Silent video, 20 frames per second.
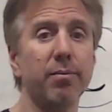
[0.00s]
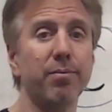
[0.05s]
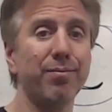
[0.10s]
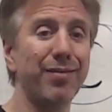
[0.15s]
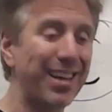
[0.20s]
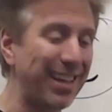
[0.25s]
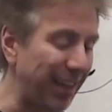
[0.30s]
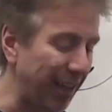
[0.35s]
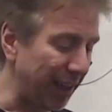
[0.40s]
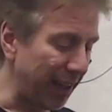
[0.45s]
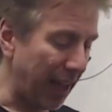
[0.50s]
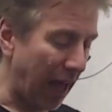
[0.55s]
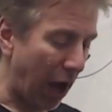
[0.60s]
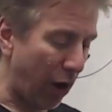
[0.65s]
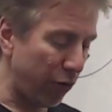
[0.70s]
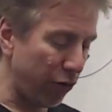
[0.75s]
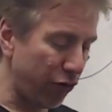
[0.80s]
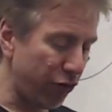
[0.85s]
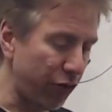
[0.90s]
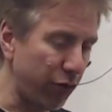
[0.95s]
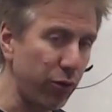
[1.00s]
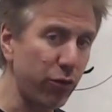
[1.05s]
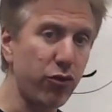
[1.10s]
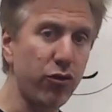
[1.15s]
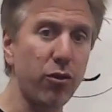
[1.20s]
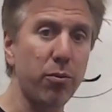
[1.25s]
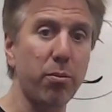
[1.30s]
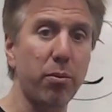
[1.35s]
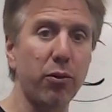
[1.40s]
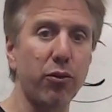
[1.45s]
It allows you
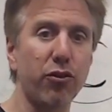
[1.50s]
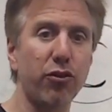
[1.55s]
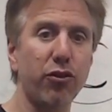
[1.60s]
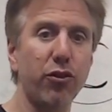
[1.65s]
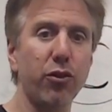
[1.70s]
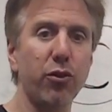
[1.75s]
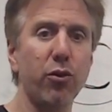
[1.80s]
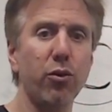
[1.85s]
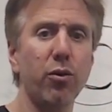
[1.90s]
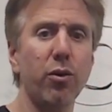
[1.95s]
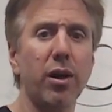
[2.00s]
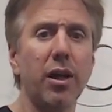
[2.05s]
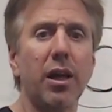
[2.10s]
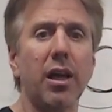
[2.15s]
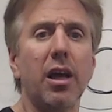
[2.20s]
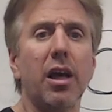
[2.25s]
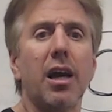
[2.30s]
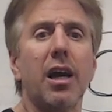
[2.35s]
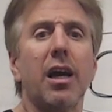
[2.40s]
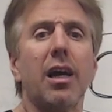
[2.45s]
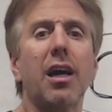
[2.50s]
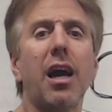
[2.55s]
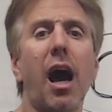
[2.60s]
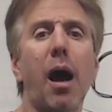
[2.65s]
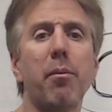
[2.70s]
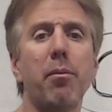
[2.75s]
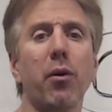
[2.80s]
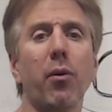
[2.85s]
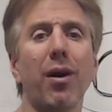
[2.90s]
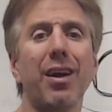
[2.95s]
to pursue
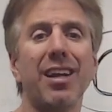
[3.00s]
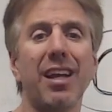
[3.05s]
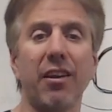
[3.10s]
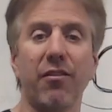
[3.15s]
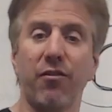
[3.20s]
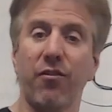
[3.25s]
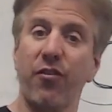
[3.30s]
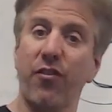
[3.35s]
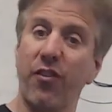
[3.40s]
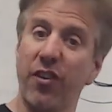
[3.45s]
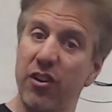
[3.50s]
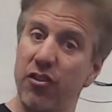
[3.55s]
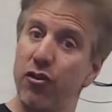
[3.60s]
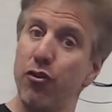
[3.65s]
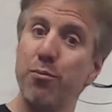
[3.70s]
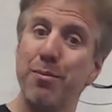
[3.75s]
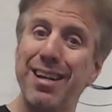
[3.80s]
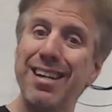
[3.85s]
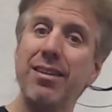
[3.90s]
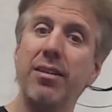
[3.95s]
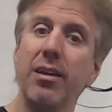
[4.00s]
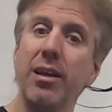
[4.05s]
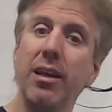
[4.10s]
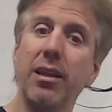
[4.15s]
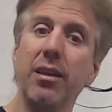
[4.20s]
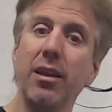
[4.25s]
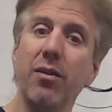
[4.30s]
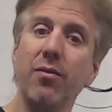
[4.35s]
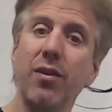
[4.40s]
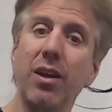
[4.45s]
copyright infringement in
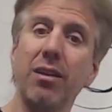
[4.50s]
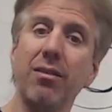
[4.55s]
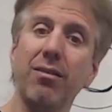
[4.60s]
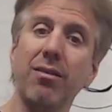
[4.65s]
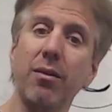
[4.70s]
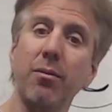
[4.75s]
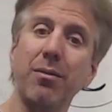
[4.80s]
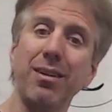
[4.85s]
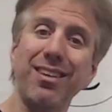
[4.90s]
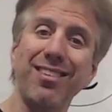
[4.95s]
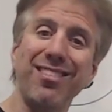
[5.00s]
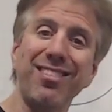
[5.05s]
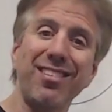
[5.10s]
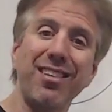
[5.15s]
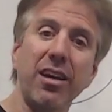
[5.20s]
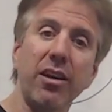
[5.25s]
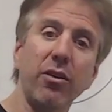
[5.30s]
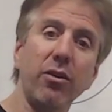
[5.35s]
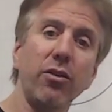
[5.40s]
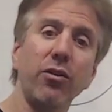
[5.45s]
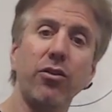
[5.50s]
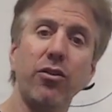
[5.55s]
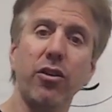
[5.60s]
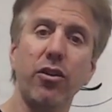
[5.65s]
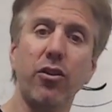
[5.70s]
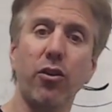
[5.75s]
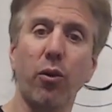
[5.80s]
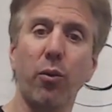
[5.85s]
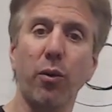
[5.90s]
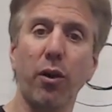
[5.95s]
the event somebody steals
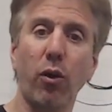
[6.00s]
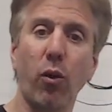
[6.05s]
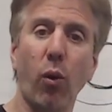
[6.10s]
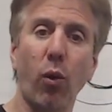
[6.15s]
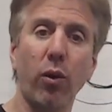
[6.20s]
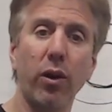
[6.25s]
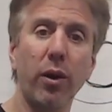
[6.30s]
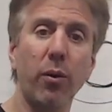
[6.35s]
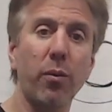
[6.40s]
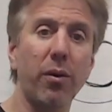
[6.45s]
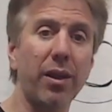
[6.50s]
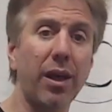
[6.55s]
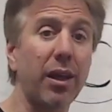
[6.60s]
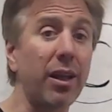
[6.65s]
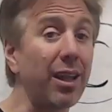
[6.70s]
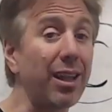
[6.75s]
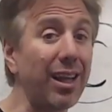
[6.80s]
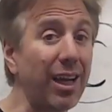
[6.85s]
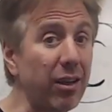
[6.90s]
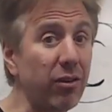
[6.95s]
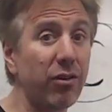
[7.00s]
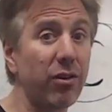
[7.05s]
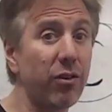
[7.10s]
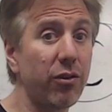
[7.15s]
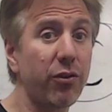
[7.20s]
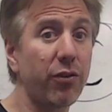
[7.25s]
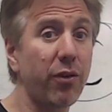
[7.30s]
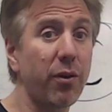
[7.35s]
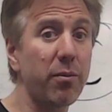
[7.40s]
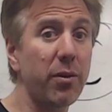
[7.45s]
your recording without a license
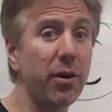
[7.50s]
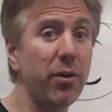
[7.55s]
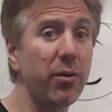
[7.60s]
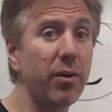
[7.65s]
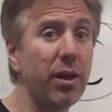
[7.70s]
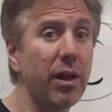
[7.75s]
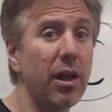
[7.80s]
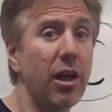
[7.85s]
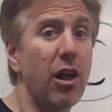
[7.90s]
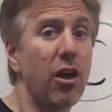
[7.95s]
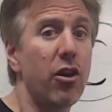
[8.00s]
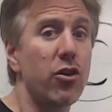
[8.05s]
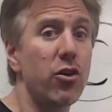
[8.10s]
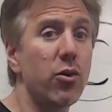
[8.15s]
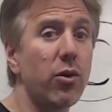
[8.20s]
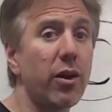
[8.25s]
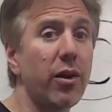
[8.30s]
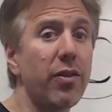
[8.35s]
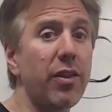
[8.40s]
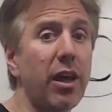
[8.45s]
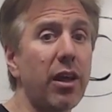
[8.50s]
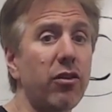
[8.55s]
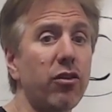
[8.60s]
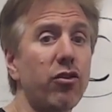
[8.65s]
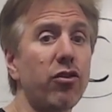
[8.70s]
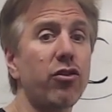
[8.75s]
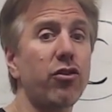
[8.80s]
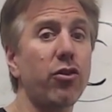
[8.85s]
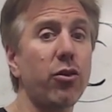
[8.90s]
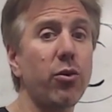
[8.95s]
from you. You can then
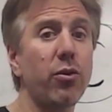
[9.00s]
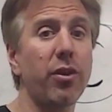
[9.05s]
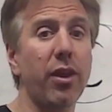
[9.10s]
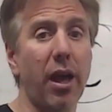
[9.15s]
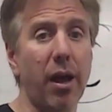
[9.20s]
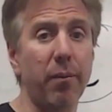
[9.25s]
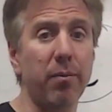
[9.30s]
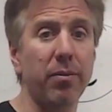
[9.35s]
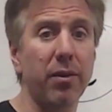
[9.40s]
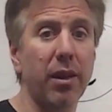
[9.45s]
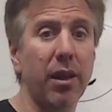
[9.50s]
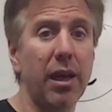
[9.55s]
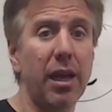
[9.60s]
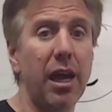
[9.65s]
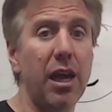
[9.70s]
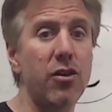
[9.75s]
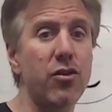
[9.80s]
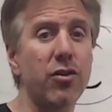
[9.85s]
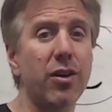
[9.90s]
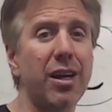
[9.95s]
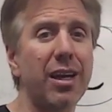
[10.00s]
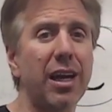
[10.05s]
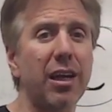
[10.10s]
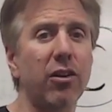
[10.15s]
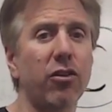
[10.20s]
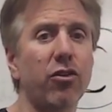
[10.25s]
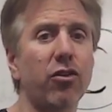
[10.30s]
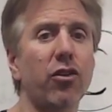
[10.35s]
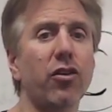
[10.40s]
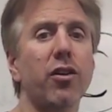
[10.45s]
sue them, and you can get a
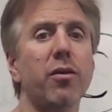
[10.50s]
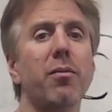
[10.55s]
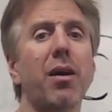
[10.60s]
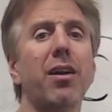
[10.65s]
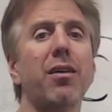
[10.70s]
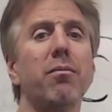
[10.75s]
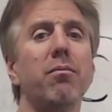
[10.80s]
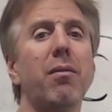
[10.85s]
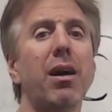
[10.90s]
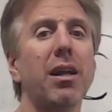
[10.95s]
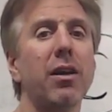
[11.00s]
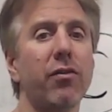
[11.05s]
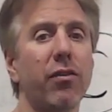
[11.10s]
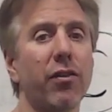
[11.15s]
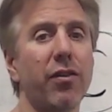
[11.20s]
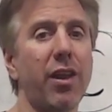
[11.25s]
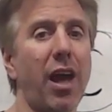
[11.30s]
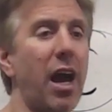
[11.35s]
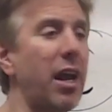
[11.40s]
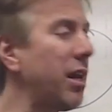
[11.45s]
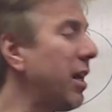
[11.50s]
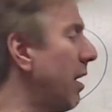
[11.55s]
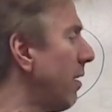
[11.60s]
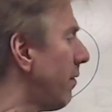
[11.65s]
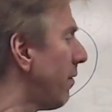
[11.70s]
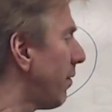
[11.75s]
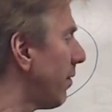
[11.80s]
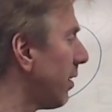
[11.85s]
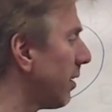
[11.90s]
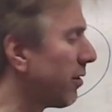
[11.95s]
certain amount of money for that,
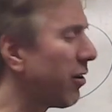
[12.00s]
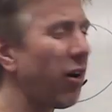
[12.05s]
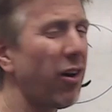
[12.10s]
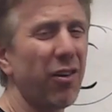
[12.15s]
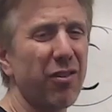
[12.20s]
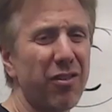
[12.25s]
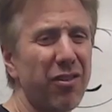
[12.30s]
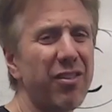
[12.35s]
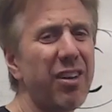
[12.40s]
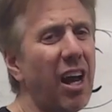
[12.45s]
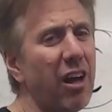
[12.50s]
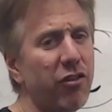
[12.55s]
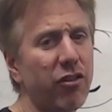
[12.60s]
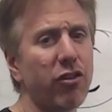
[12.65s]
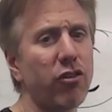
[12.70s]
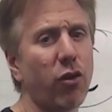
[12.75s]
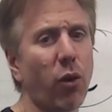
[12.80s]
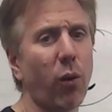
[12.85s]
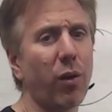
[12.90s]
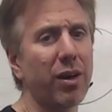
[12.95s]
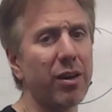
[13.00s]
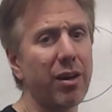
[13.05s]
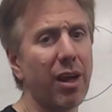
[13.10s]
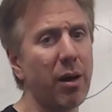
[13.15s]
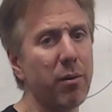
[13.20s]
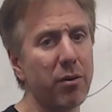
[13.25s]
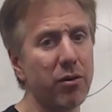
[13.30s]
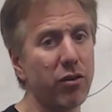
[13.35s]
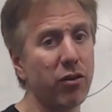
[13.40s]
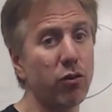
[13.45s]
if called statutory
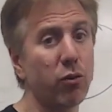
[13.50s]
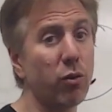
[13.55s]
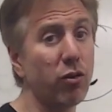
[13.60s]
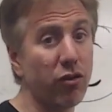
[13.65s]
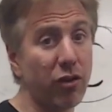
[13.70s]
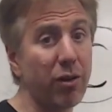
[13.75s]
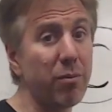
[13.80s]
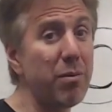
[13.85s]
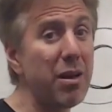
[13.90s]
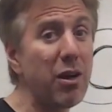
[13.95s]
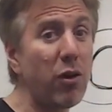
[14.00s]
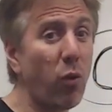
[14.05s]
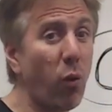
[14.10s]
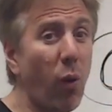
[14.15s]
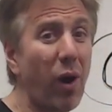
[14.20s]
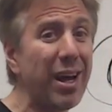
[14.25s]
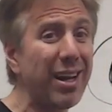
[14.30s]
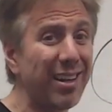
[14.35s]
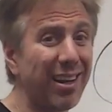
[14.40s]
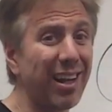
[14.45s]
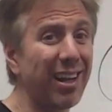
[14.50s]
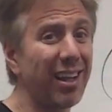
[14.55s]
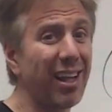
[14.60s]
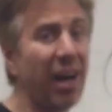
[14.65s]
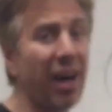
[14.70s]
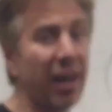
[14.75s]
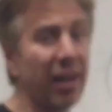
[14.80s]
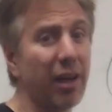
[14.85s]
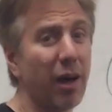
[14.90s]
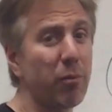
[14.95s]
damages, which could be quite a
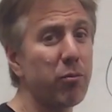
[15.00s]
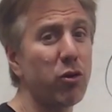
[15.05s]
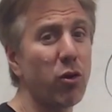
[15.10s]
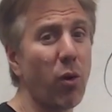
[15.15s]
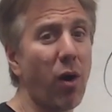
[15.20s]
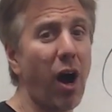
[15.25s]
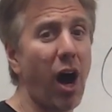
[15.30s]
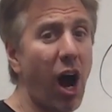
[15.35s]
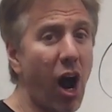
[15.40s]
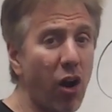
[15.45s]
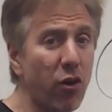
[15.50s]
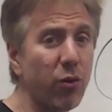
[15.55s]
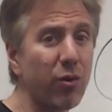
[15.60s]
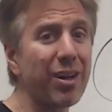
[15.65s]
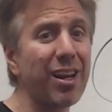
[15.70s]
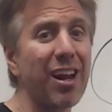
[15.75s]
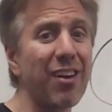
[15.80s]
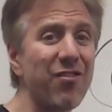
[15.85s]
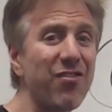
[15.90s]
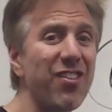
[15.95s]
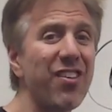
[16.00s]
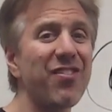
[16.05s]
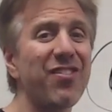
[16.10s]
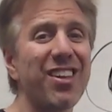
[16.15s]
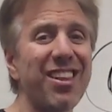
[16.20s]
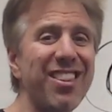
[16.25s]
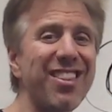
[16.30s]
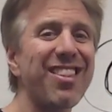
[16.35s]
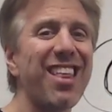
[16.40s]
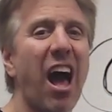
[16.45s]
lot, up to
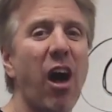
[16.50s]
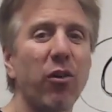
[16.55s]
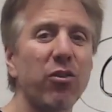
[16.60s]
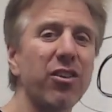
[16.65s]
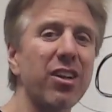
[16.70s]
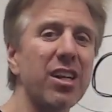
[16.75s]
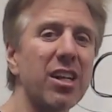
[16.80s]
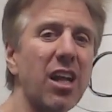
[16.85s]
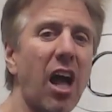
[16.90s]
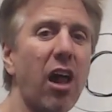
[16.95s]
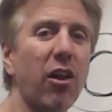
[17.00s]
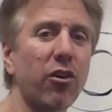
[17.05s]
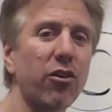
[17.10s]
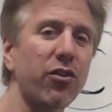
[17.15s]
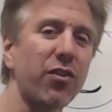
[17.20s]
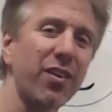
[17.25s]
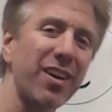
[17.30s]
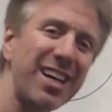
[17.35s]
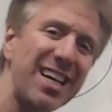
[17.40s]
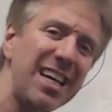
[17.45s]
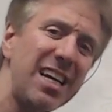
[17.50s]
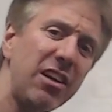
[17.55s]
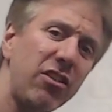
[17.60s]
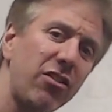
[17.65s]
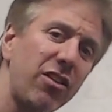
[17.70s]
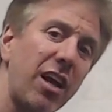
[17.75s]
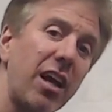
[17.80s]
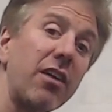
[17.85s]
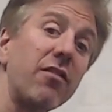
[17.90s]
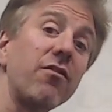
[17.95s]
$150,000 for
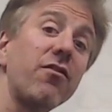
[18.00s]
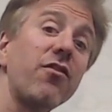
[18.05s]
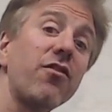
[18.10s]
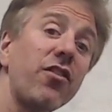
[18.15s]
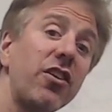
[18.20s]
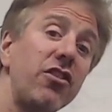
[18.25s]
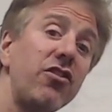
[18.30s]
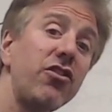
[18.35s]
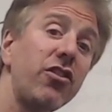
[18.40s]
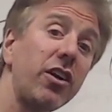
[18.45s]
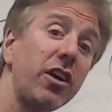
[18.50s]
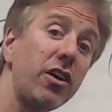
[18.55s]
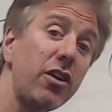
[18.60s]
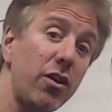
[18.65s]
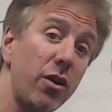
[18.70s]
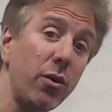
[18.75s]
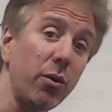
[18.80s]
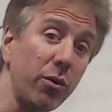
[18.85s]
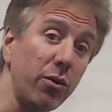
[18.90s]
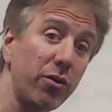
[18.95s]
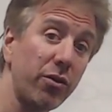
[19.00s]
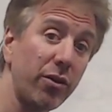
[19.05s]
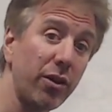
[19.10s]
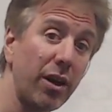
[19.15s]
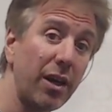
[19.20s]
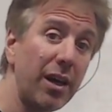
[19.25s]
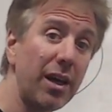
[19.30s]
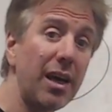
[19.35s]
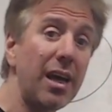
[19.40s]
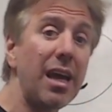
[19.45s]
each infringing use,
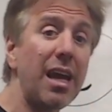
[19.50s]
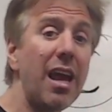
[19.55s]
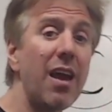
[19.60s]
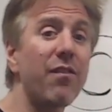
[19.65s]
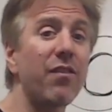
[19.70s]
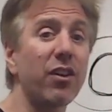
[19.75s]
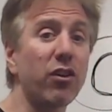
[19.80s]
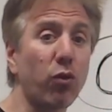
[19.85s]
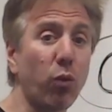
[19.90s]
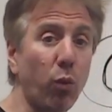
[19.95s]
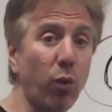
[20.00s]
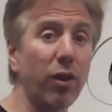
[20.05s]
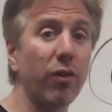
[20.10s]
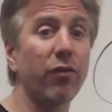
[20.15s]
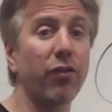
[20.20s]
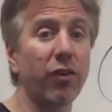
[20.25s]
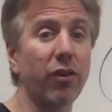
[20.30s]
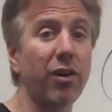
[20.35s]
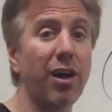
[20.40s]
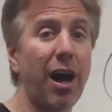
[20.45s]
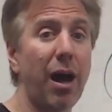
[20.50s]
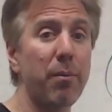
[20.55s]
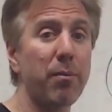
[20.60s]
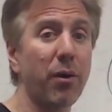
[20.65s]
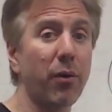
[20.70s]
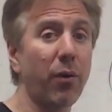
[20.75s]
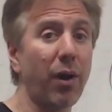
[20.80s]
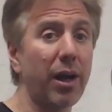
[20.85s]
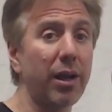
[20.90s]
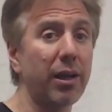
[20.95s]
if it's willful
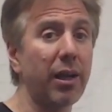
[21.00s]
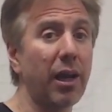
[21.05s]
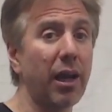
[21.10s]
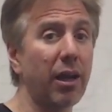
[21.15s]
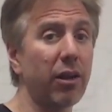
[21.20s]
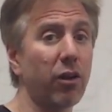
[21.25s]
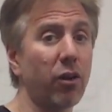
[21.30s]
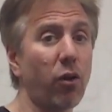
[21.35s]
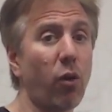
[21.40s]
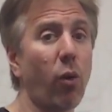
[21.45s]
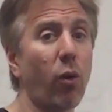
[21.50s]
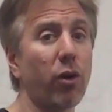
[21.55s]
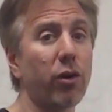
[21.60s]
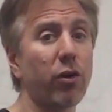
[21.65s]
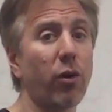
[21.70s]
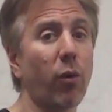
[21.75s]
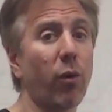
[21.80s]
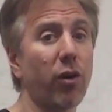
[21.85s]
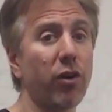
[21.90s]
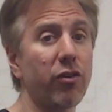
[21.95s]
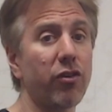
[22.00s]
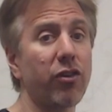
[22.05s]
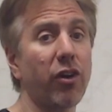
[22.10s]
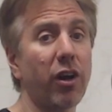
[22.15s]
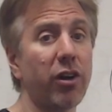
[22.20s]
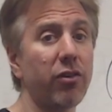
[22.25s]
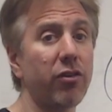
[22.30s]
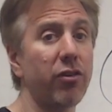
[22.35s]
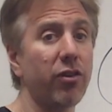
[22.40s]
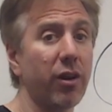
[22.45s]
copyright and a court or a
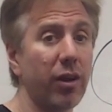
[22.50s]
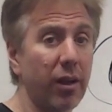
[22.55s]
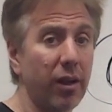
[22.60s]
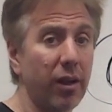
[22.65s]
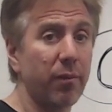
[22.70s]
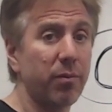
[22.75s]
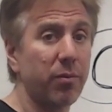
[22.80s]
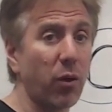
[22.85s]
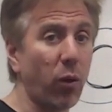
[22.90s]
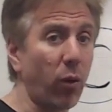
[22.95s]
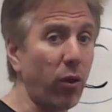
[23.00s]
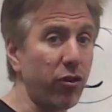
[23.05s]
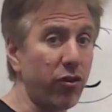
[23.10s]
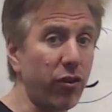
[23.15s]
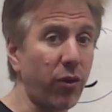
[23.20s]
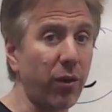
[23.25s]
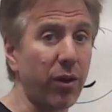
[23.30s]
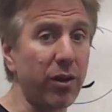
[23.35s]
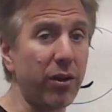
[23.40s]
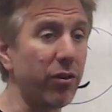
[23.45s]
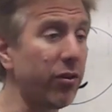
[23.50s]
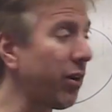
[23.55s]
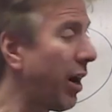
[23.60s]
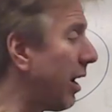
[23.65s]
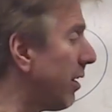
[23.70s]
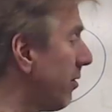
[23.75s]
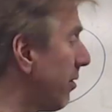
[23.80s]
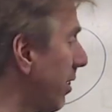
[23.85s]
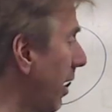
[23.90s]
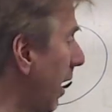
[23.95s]
judge or a jury
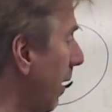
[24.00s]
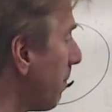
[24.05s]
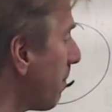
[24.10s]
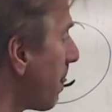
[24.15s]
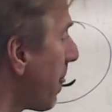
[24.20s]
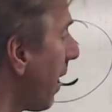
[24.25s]
decides that.